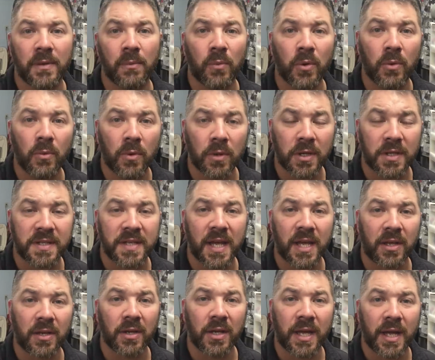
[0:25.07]
and we want to
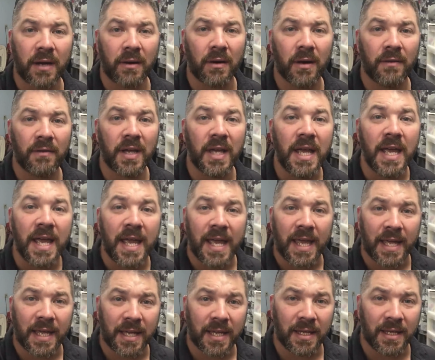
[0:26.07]
take good care of it
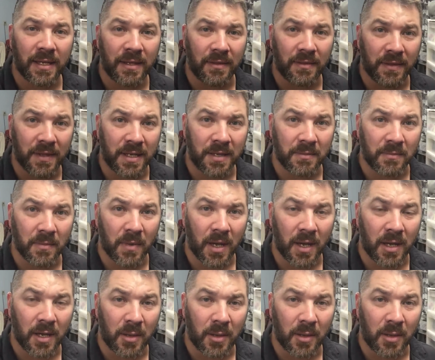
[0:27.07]
and get the